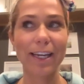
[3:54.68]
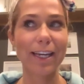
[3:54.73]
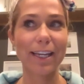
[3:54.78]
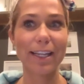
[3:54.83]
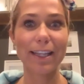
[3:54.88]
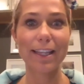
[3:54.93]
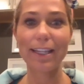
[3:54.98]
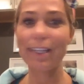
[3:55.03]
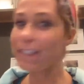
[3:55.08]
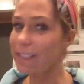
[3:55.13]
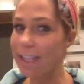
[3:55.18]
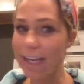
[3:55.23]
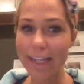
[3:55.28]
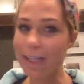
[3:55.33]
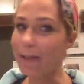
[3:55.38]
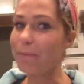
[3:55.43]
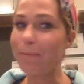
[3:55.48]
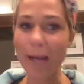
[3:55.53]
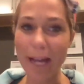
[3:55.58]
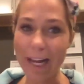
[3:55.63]
this ain't
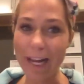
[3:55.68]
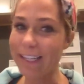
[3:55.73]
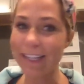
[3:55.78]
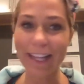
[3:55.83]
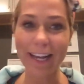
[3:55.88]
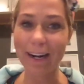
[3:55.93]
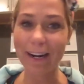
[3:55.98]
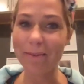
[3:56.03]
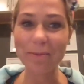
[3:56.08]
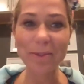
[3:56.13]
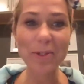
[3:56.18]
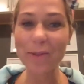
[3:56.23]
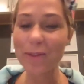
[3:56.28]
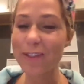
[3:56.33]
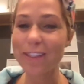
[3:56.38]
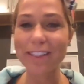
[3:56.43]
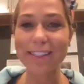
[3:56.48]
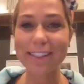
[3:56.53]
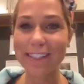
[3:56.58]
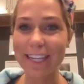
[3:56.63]
the body that I'm used
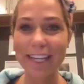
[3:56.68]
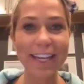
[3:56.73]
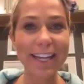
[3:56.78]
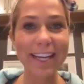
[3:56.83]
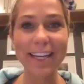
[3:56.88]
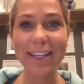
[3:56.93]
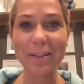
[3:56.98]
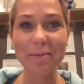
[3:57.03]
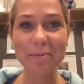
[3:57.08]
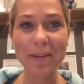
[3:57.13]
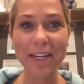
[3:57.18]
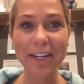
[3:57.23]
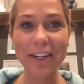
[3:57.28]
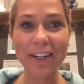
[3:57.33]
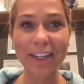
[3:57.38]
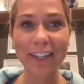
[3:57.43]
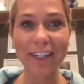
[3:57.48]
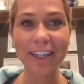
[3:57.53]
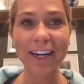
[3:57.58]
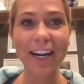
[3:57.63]
to seeing in the
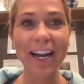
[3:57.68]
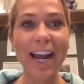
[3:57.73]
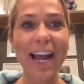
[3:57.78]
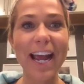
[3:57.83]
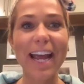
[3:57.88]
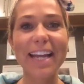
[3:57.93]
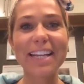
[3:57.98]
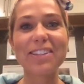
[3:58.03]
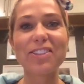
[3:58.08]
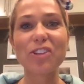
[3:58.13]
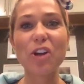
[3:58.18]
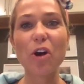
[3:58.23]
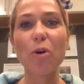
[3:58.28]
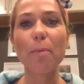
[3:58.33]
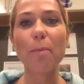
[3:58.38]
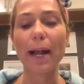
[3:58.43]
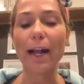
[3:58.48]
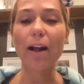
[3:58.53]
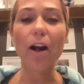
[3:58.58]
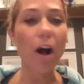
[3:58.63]
mirror. And so
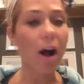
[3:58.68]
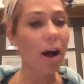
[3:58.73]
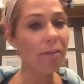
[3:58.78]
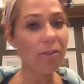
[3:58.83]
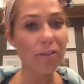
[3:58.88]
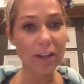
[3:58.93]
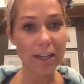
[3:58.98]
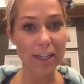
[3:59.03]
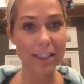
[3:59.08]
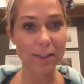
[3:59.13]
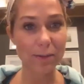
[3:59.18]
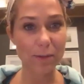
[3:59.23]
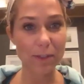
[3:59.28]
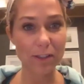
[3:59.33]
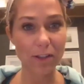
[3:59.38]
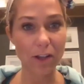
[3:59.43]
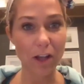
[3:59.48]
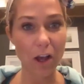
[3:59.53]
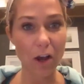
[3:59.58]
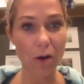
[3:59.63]
my confidence was
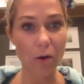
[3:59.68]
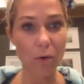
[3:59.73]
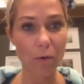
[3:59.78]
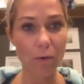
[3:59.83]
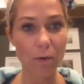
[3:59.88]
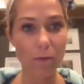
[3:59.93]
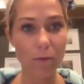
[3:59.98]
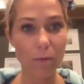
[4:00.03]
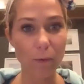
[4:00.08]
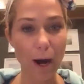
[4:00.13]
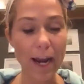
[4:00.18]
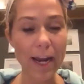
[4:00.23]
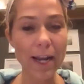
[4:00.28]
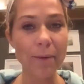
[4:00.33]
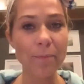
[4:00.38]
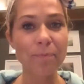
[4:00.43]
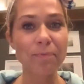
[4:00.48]
low. Right?